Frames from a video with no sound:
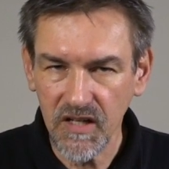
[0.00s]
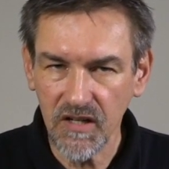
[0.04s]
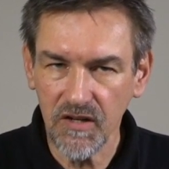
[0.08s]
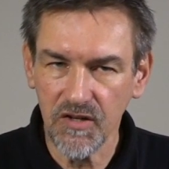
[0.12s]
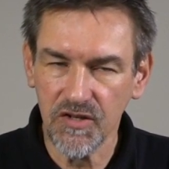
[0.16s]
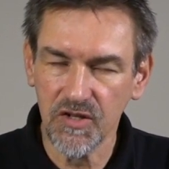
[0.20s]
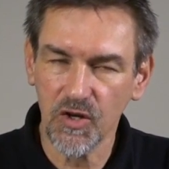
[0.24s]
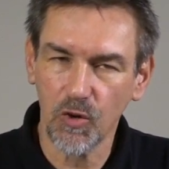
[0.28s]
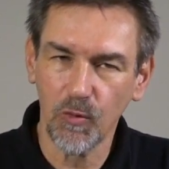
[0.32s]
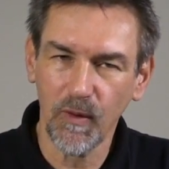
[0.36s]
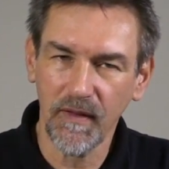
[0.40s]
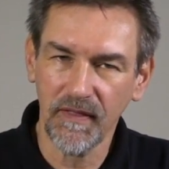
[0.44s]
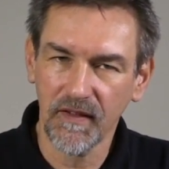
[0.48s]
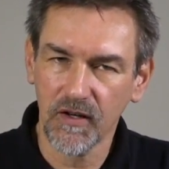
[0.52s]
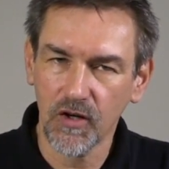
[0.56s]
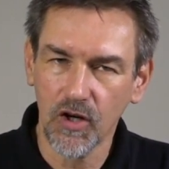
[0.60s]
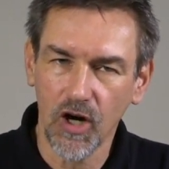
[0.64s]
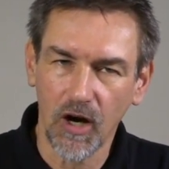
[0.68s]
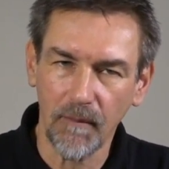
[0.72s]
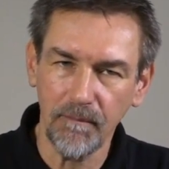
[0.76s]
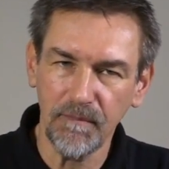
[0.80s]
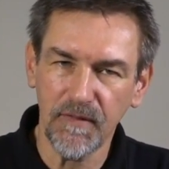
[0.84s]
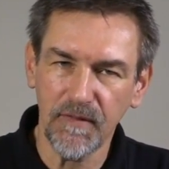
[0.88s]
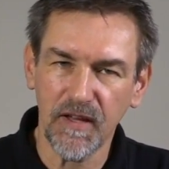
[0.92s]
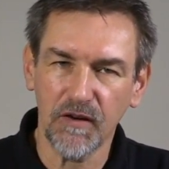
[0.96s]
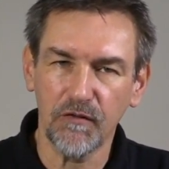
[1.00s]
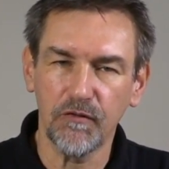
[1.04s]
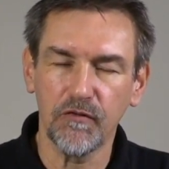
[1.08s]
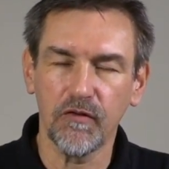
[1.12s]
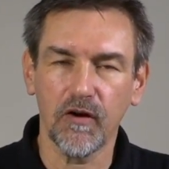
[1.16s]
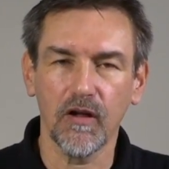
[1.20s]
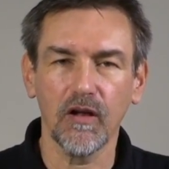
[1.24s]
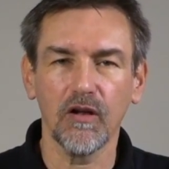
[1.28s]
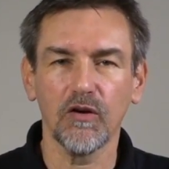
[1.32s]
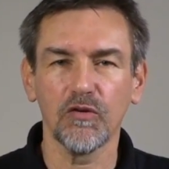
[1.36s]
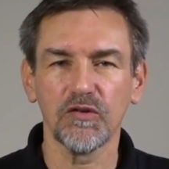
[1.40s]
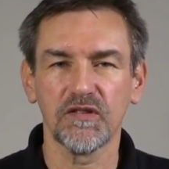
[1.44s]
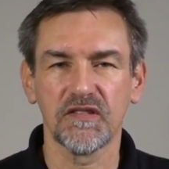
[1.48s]
So when the copter
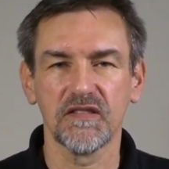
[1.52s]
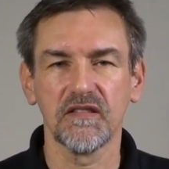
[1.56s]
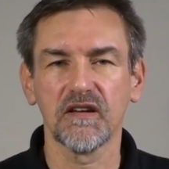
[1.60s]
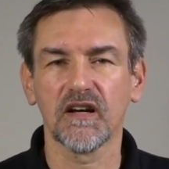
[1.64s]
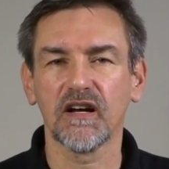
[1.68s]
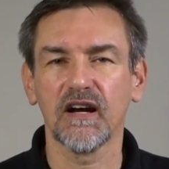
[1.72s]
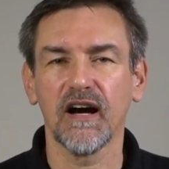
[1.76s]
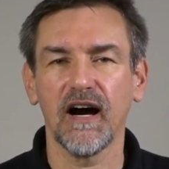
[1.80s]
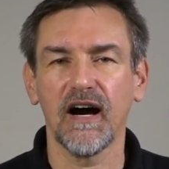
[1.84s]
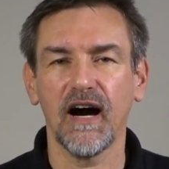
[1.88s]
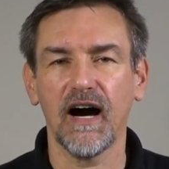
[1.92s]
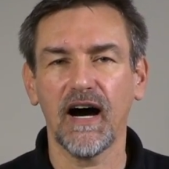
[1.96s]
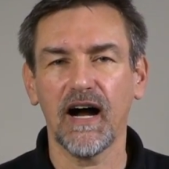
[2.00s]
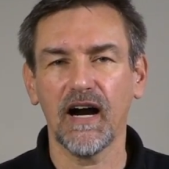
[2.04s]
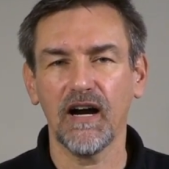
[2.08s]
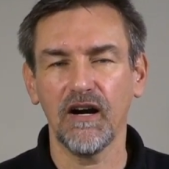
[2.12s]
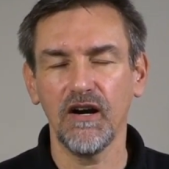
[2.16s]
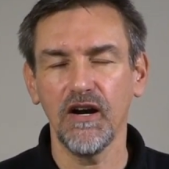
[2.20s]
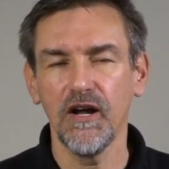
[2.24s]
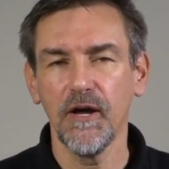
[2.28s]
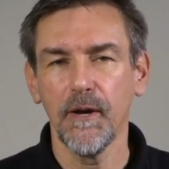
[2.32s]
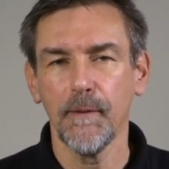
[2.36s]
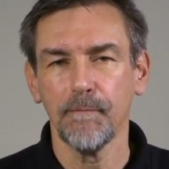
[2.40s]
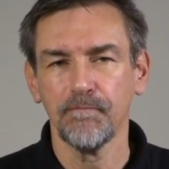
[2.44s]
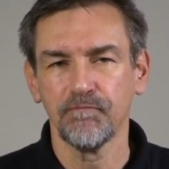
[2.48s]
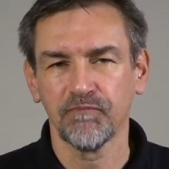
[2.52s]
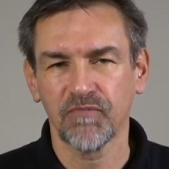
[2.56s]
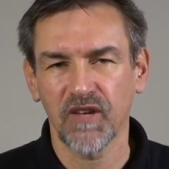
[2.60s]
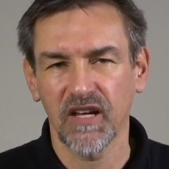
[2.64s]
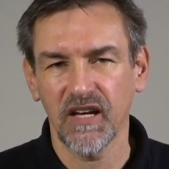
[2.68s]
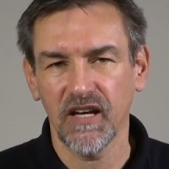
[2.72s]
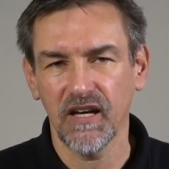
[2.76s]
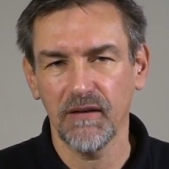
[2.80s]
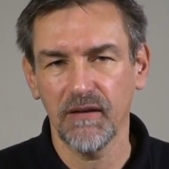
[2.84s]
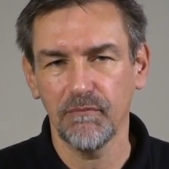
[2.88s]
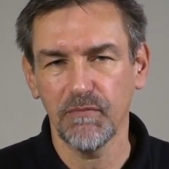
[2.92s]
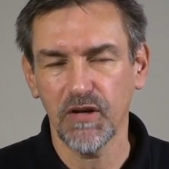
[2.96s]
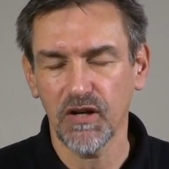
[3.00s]
follows the car,
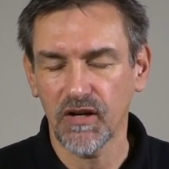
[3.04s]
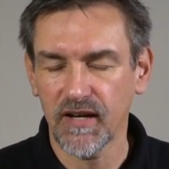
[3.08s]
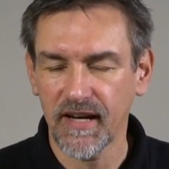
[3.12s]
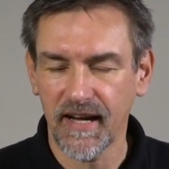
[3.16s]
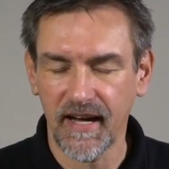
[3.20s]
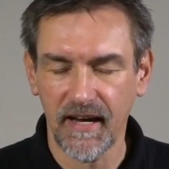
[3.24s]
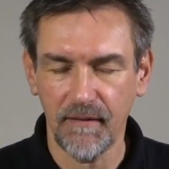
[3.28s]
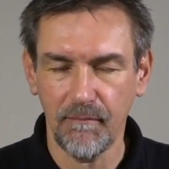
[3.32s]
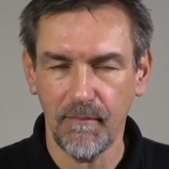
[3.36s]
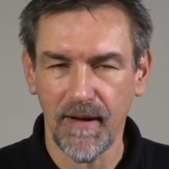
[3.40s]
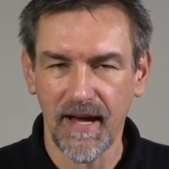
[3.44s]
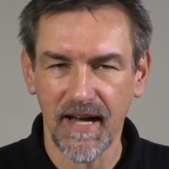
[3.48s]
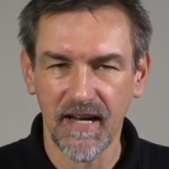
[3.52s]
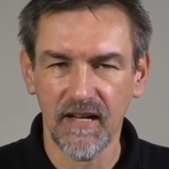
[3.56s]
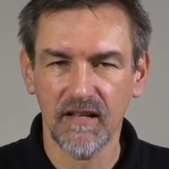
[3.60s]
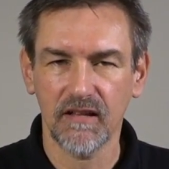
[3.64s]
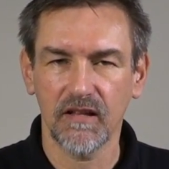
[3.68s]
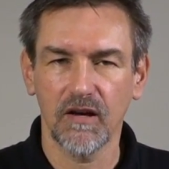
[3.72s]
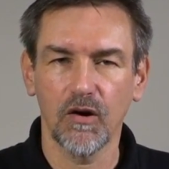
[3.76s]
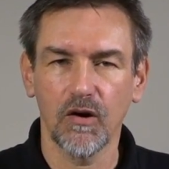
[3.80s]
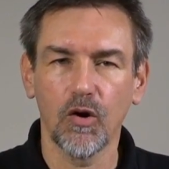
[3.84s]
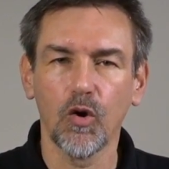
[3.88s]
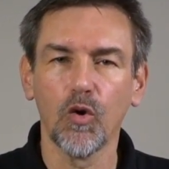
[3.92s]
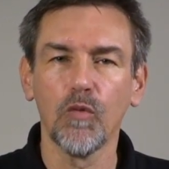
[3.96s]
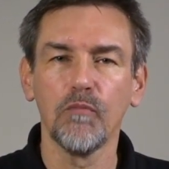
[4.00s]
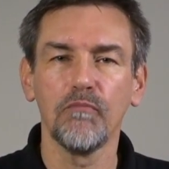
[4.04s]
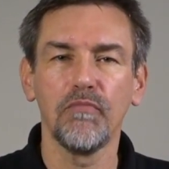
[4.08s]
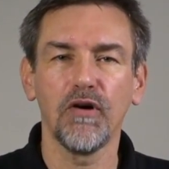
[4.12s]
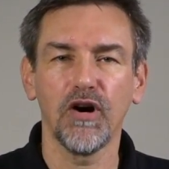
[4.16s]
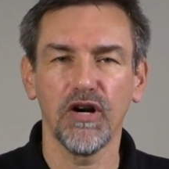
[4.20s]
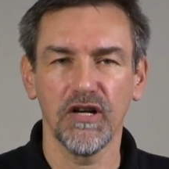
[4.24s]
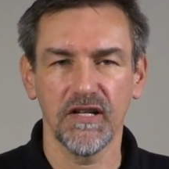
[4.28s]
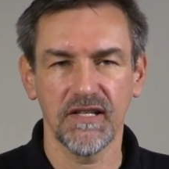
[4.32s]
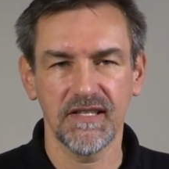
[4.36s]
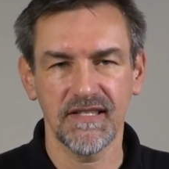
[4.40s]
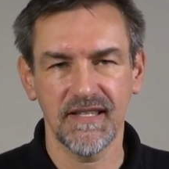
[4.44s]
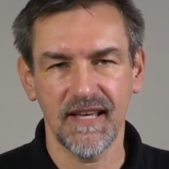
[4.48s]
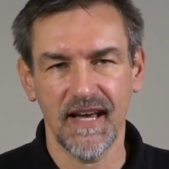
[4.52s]
you can make the home
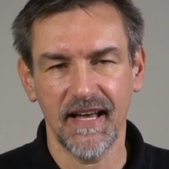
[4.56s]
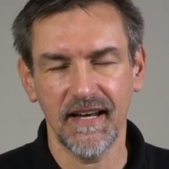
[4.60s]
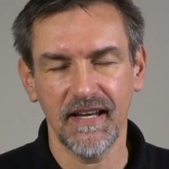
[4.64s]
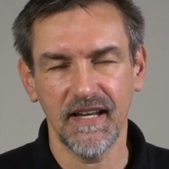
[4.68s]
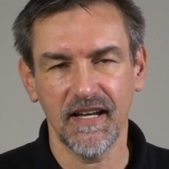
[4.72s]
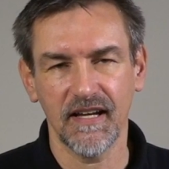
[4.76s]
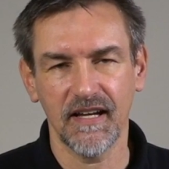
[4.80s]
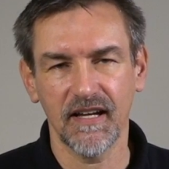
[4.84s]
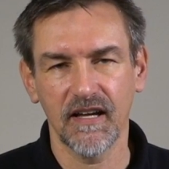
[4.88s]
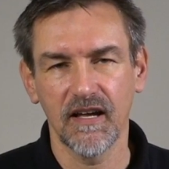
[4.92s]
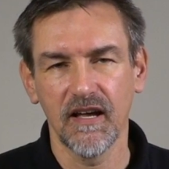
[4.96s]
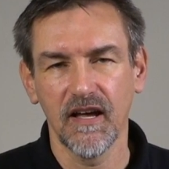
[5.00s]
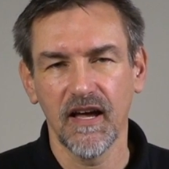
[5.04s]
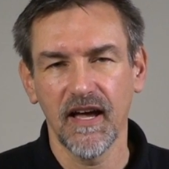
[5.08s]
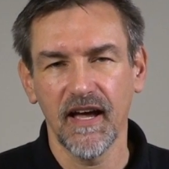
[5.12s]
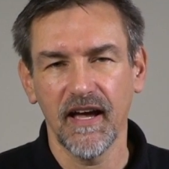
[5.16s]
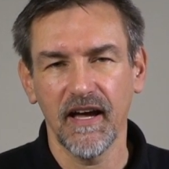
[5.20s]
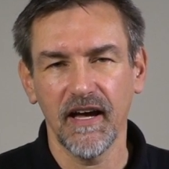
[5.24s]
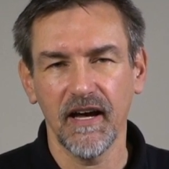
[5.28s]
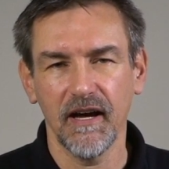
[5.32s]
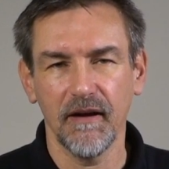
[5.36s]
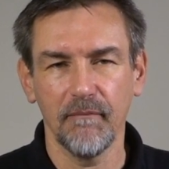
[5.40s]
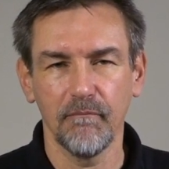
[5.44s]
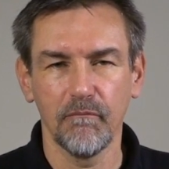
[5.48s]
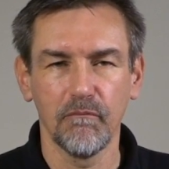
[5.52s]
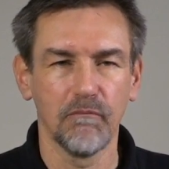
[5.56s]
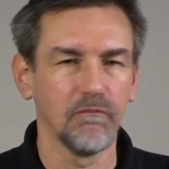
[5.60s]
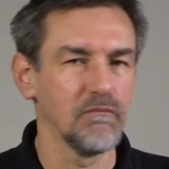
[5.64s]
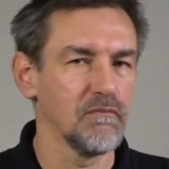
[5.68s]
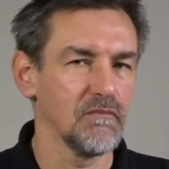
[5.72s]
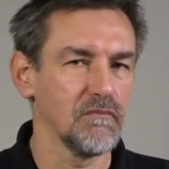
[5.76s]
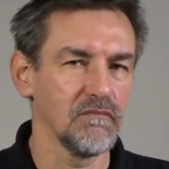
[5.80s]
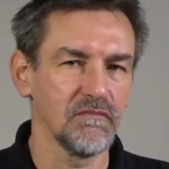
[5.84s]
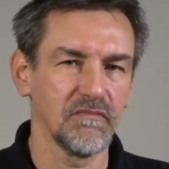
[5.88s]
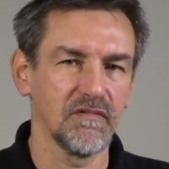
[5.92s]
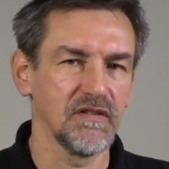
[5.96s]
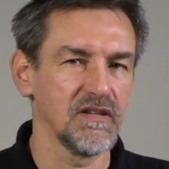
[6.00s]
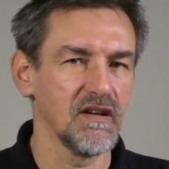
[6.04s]
point setting 10
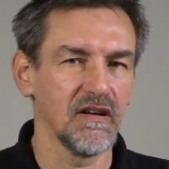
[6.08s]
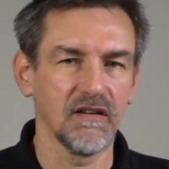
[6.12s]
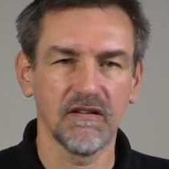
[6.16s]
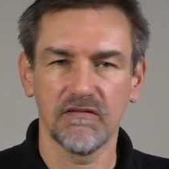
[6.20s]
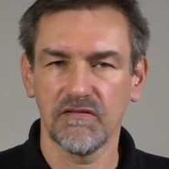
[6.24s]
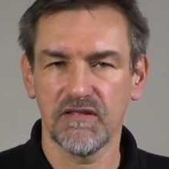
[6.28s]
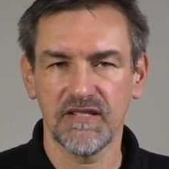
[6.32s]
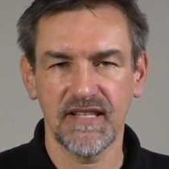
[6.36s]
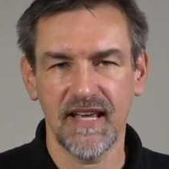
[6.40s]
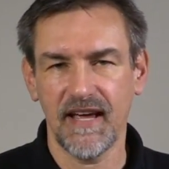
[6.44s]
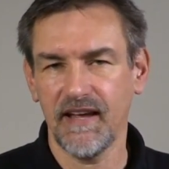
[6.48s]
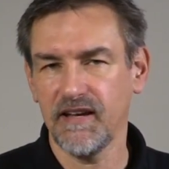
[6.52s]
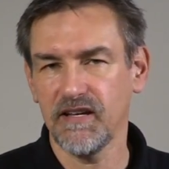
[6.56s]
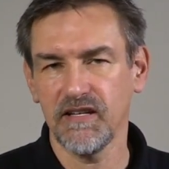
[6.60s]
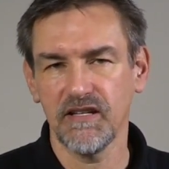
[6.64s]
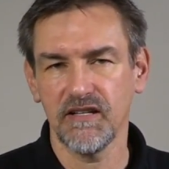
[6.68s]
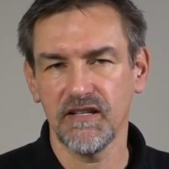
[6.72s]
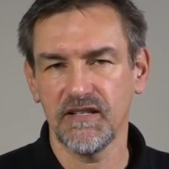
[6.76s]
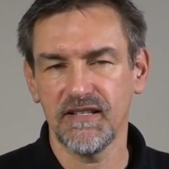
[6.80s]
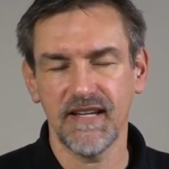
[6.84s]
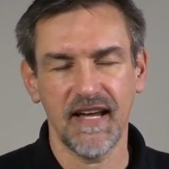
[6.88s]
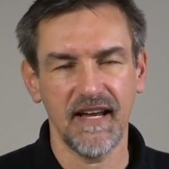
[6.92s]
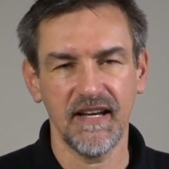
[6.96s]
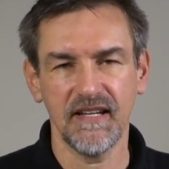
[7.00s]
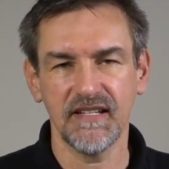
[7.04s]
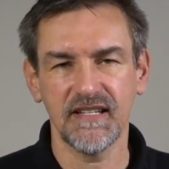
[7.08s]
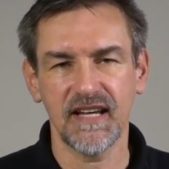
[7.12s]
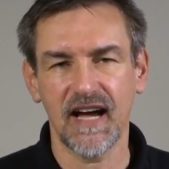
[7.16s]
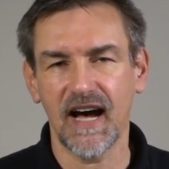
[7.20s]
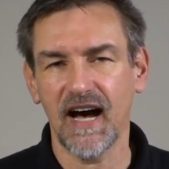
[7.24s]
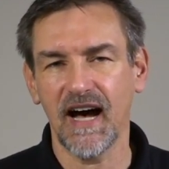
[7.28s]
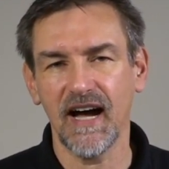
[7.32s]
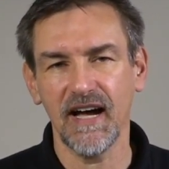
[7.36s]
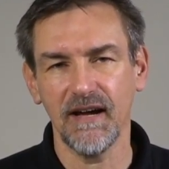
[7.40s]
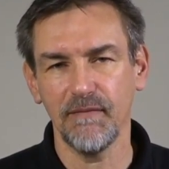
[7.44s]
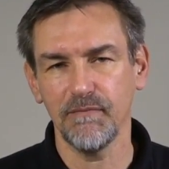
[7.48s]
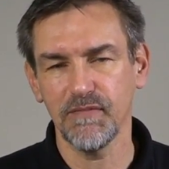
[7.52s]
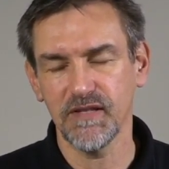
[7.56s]

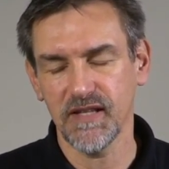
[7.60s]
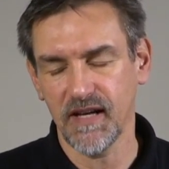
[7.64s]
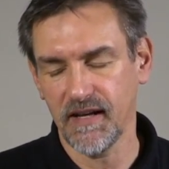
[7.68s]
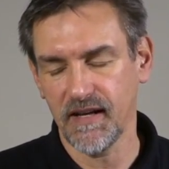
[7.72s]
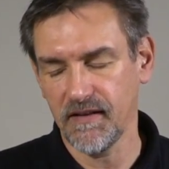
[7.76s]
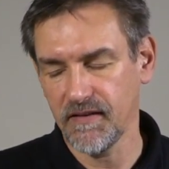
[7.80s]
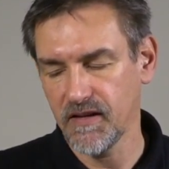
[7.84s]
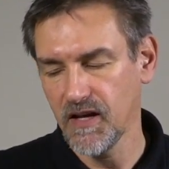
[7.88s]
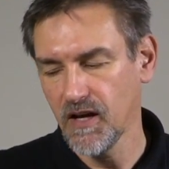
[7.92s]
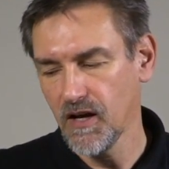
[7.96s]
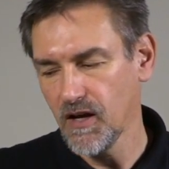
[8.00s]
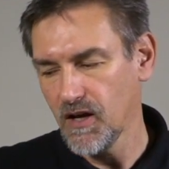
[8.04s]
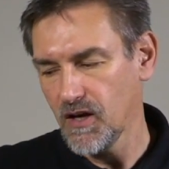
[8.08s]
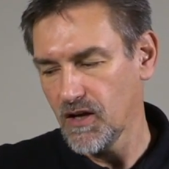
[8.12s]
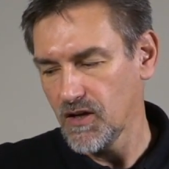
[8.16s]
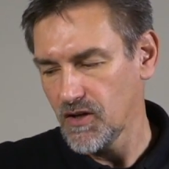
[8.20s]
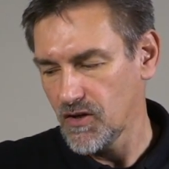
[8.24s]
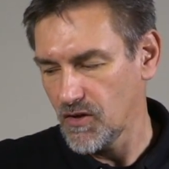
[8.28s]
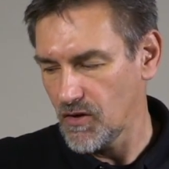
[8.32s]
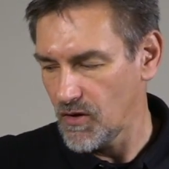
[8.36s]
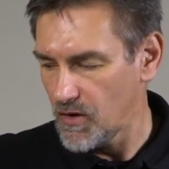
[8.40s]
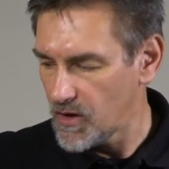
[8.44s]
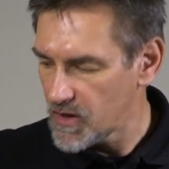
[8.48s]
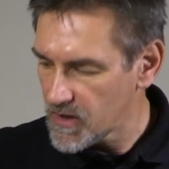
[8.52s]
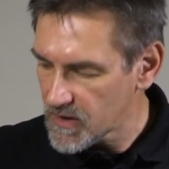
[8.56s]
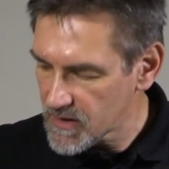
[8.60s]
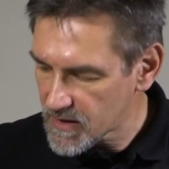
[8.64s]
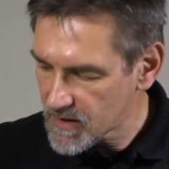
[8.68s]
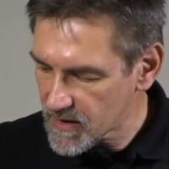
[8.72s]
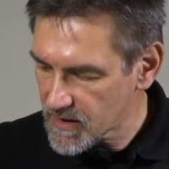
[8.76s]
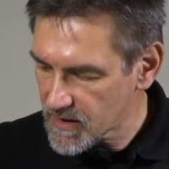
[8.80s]
times, and you